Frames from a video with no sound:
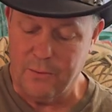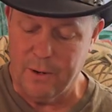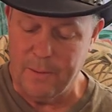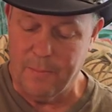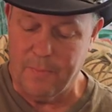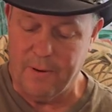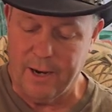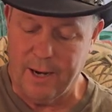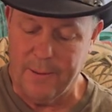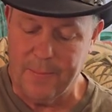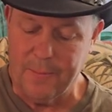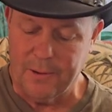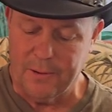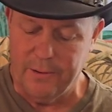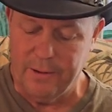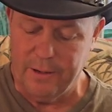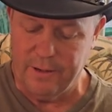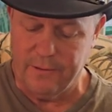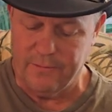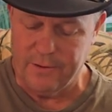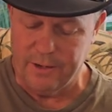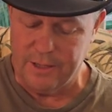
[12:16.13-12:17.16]
one popular
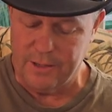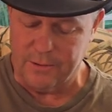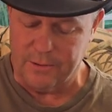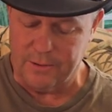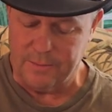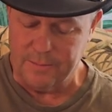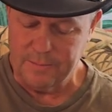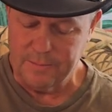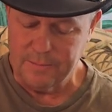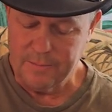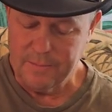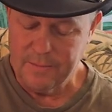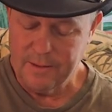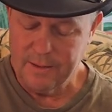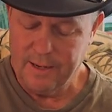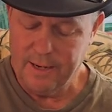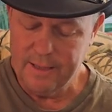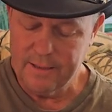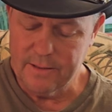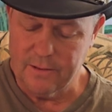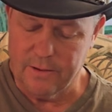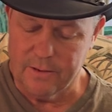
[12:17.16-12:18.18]
individual.
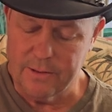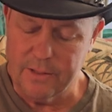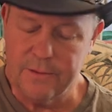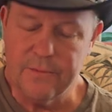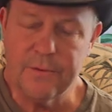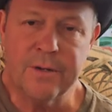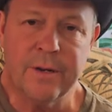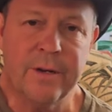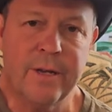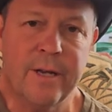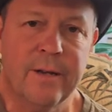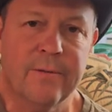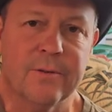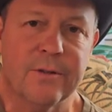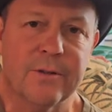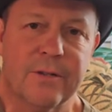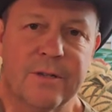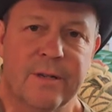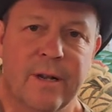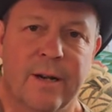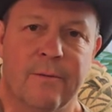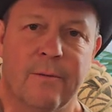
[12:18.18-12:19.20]
I told you he was an evil
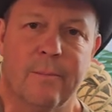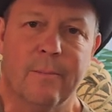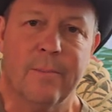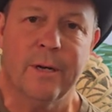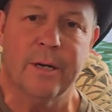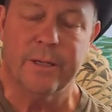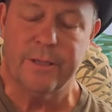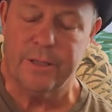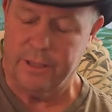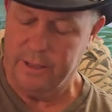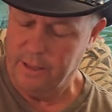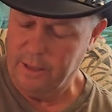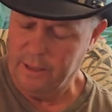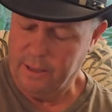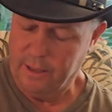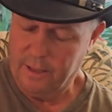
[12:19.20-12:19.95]
son of a bitch.